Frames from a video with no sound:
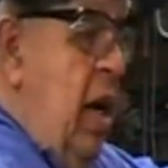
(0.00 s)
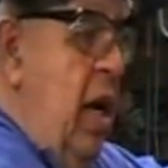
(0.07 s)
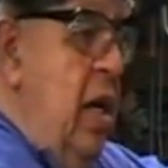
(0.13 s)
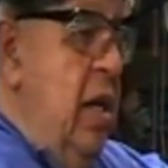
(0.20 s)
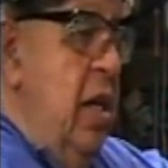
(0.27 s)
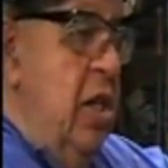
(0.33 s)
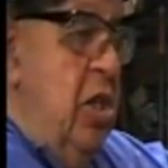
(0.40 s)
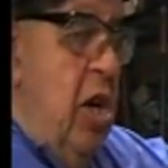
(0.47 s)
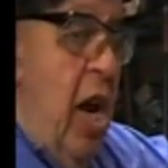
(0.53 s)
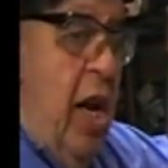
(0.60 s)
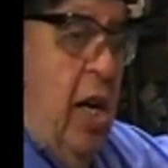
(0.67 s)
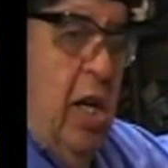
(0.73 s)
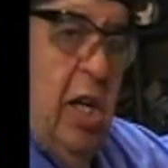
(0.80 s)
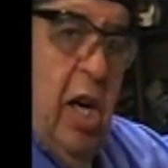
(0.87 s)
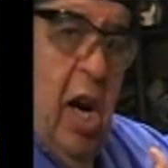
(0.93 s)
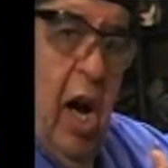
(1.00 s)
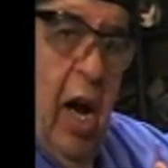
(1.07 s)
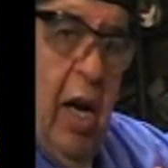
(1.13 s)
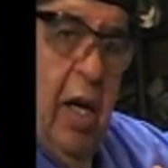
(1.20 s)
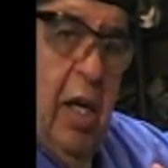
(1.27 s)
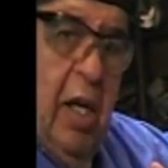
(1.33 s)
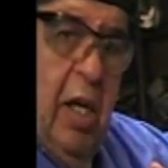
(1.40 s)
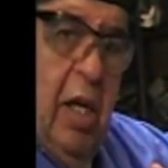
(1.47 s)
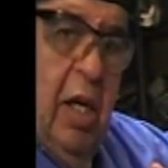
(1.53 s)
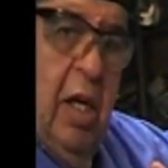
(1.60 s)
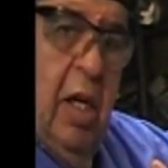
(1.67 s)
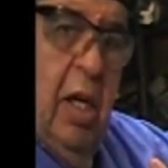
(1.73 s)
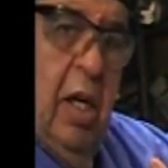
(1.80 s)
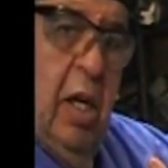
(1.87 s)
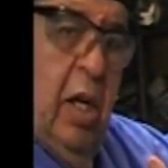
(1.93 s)
initiating the cut
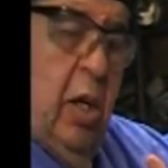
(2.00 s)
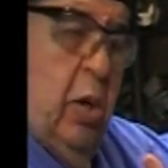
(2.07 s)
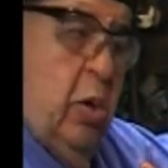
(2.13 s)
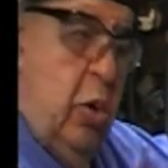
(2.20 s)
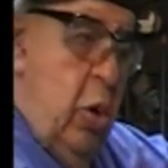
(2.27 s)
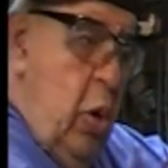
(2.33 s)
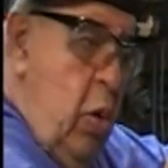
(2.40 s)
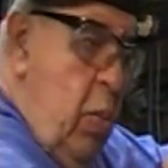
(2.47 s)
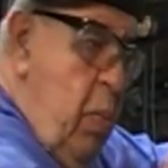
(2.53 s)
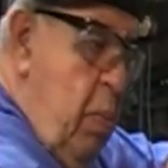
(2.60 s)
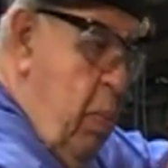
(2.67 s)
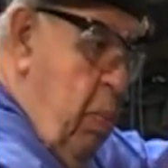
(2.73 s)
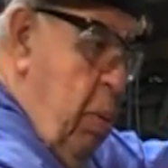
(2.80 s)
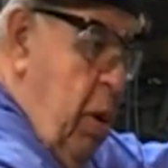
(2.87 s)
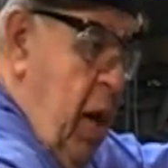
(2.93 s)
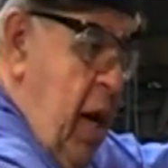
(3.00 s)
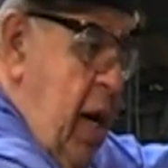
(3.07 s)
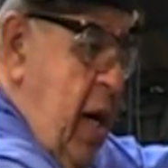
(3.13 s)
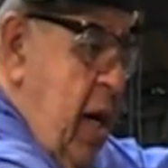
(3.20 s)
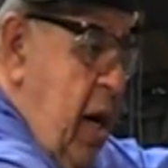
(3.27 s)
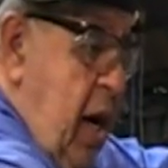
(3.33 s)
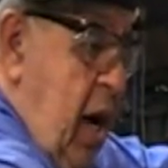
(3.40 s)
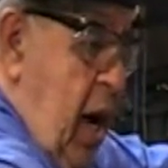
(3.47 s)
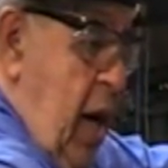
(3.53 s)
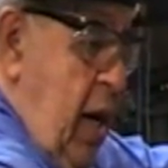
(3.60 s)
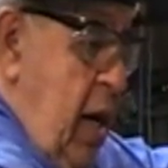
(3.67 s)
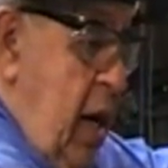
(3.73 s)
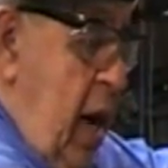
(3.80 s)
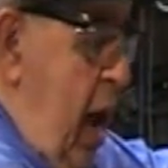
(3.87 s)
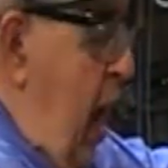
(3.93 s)
to planning the cut,
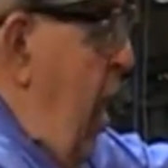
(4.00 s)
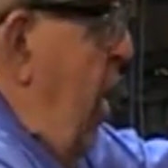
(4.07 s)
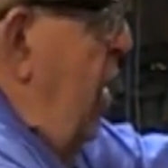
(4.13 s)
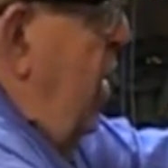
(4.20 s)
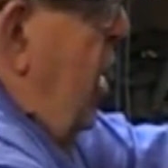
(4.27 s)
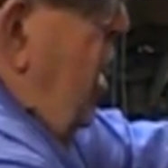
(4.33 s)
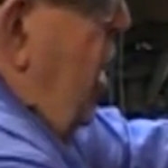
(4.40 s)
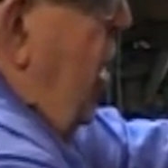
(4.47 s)
and